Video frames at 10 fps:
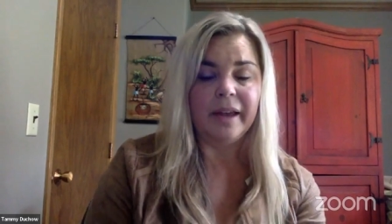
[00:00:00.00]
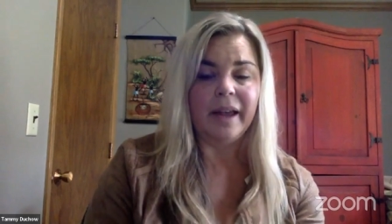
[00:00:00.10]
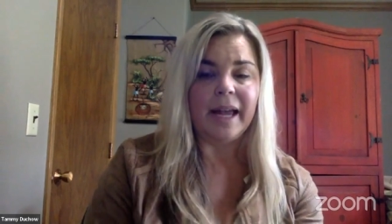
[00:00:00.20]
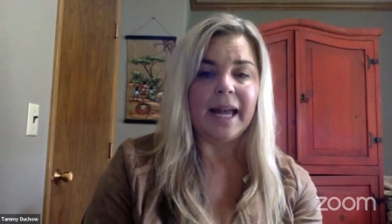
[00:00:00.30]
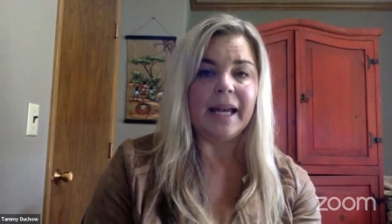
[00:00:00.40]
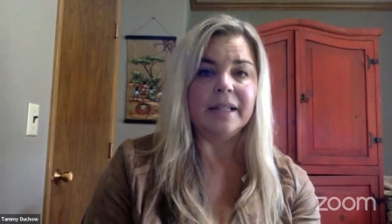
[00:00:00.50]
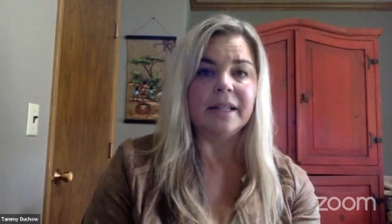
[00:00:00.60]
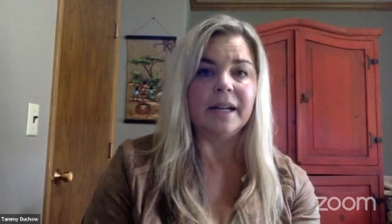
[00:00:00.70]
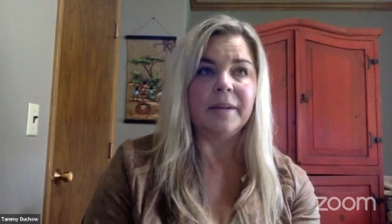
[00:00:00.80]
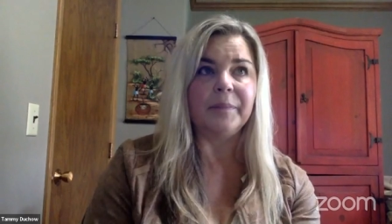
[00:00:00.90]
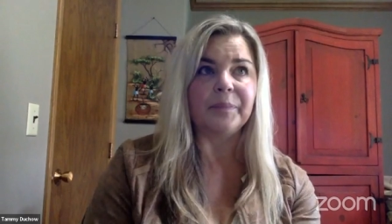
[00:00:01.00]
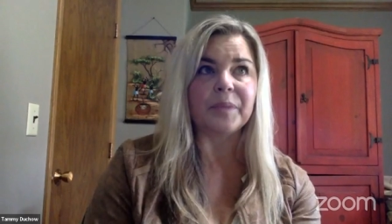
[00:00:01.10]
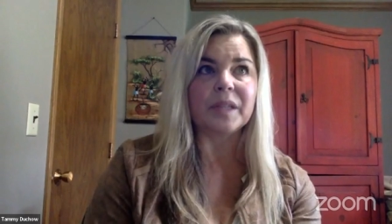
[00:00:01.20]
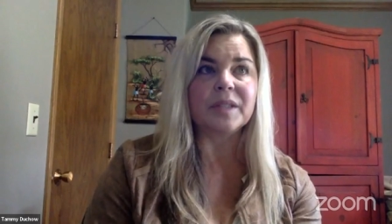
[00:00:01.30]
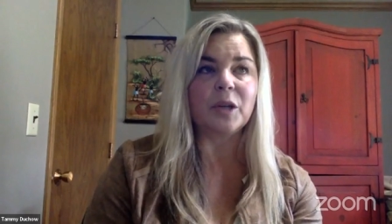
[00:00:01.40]
And
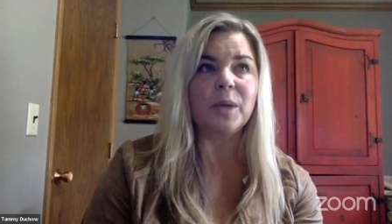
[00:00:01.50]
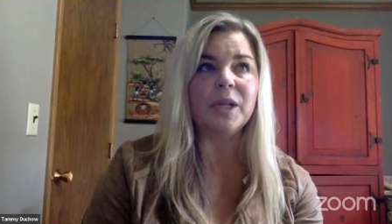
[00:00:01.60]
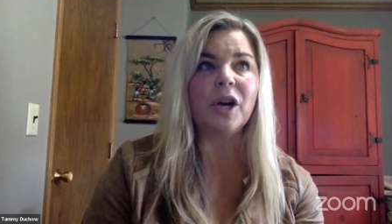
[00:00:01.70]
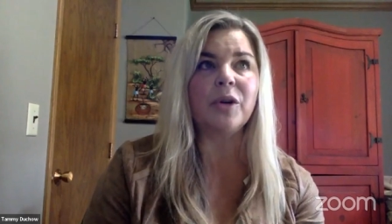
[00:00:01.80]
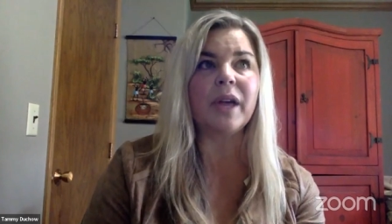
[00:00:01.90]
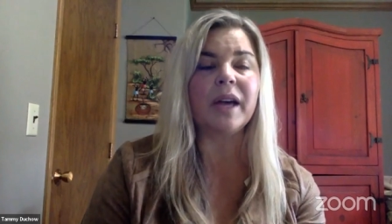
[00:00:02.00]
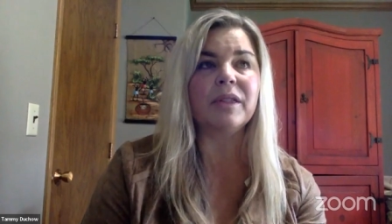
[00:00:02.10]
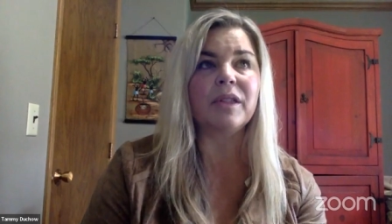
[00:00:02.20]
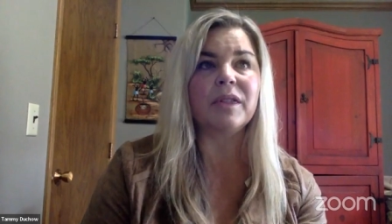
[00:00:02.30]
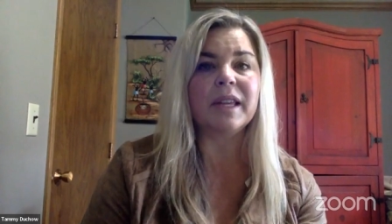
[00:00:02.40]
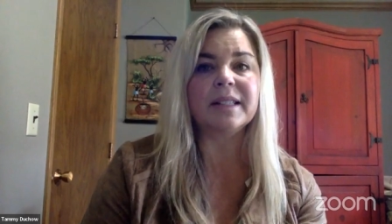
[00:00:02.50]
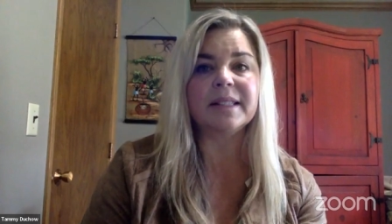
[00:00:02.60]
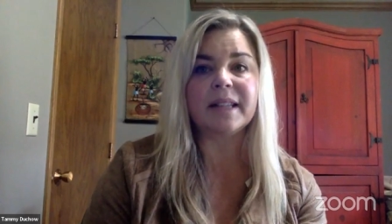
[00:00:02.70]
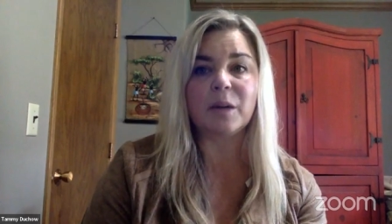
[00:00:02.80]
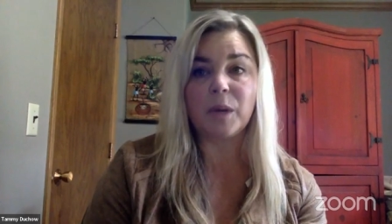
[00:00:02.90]
so we know that the
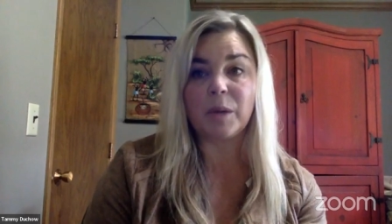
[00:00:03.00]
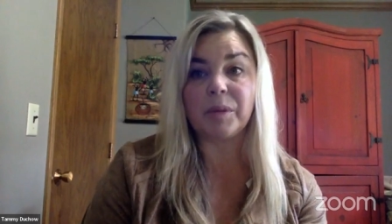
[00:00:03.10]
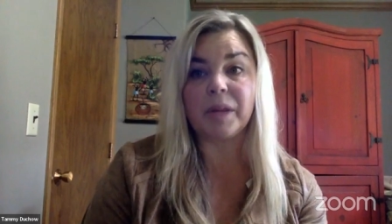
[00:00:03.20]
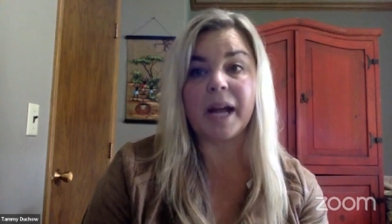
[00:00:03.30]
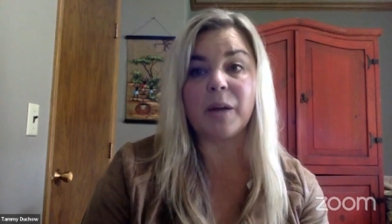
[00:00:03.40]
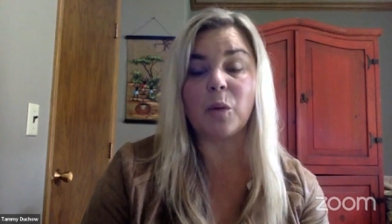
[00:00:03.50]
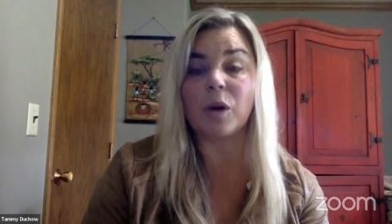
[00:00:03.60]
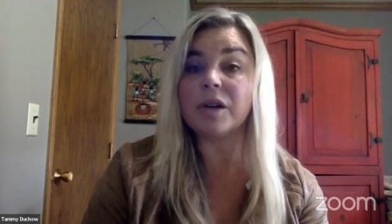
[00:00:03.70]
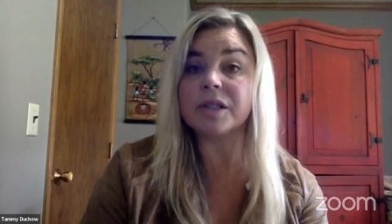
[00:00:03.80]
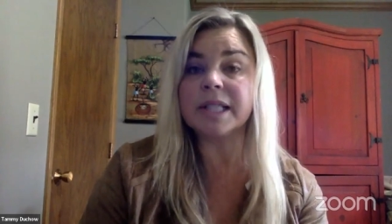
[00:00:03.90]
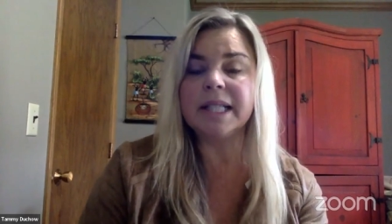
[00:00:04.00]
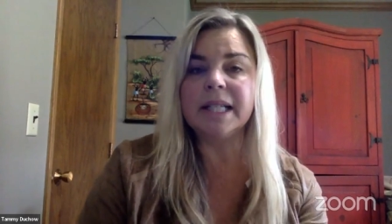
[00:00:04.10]
things that we applied worked,